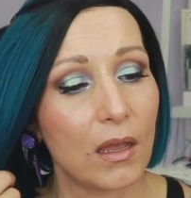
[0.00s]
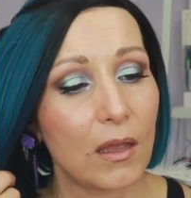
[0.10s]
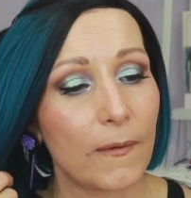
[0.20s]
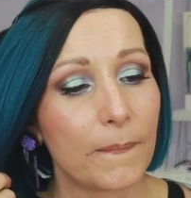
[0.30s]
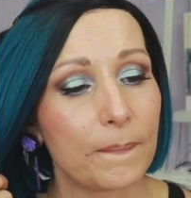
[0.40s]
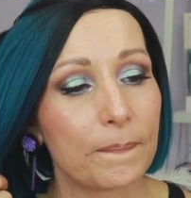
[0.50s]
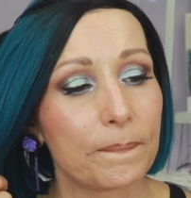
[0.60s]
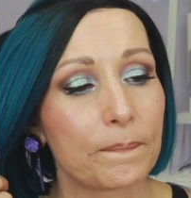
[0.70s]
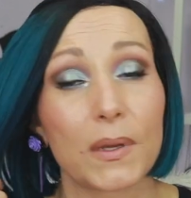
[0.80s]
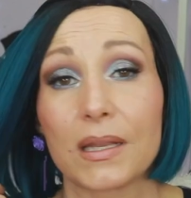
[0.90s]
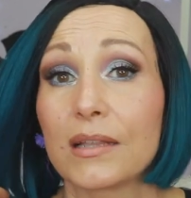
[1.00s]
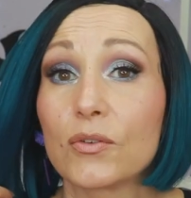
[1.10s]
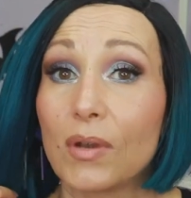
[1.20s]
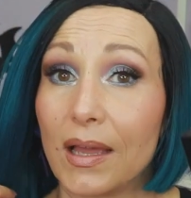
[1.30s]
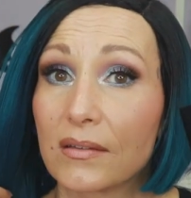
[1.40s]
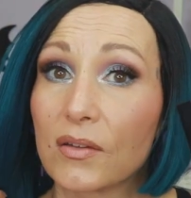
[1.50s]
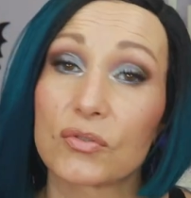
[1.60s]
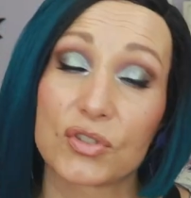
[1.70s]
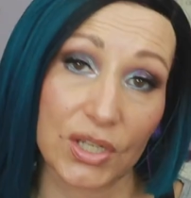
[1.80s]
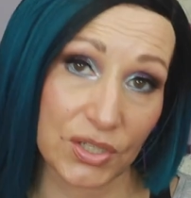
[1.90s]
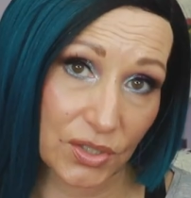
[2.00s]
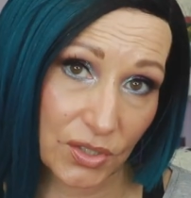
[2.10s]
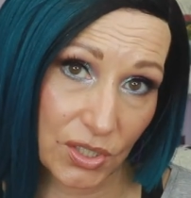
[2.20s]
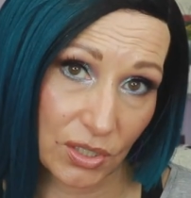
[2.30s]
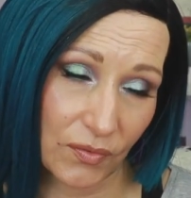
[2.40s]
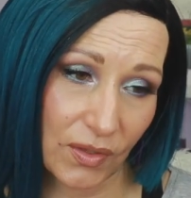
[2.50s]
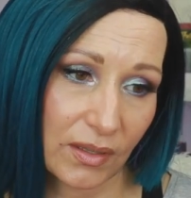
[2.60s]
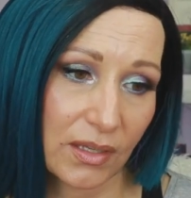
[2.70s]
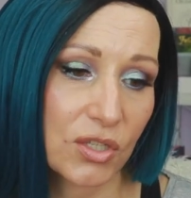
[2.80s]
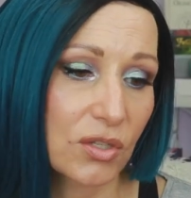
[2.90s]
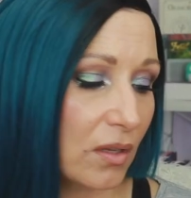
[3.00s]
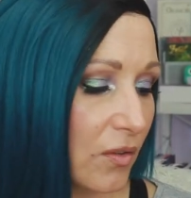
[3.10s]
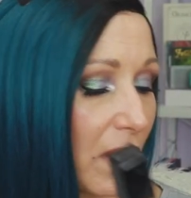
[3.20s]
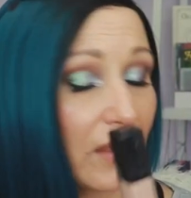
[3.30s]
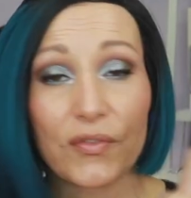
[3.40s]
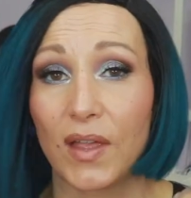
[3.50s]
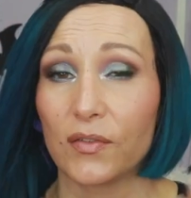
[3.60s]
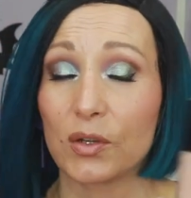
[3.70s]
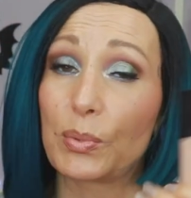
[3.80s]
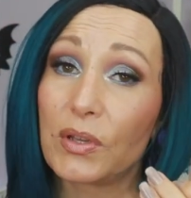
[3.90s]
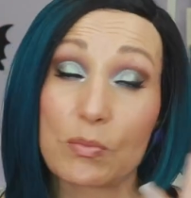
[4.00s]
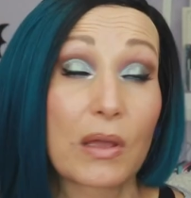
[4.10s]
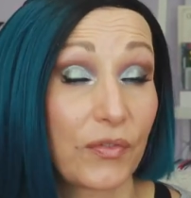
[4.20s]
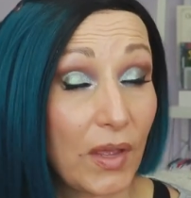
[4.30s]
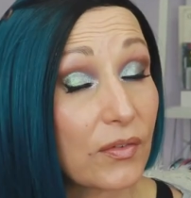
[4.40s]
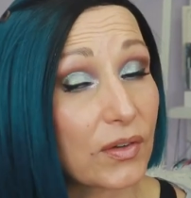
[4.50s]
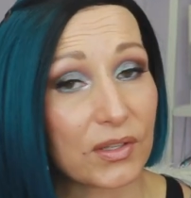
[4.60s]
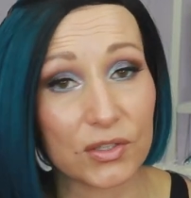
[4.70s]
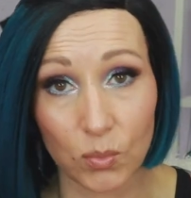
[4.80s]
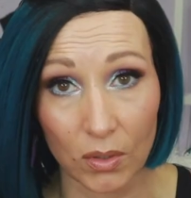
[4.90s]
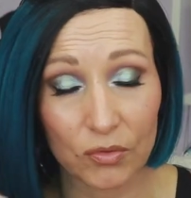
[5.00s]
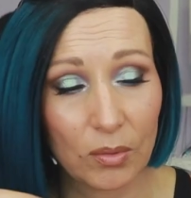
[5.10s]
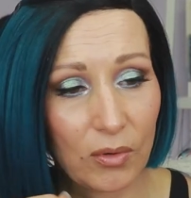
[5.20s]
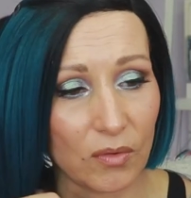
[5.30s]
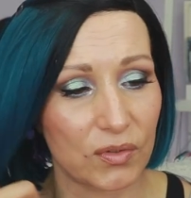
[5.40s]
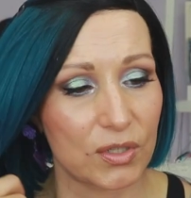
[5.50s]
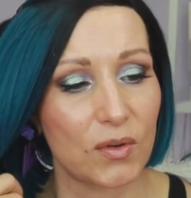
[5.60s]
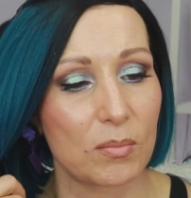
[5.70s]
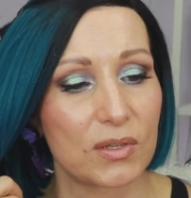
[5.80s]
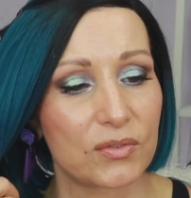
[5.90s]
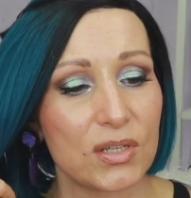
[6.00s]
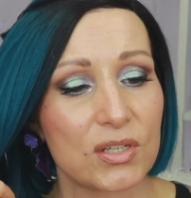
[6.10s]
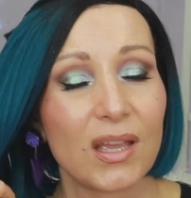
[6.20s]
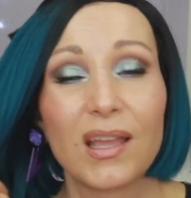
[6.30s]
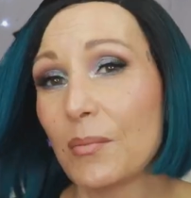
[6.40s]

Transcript: Um, but I do like the consistency of it. It's not my favorite, because my favorite is the One Drop Coverage from Catrice.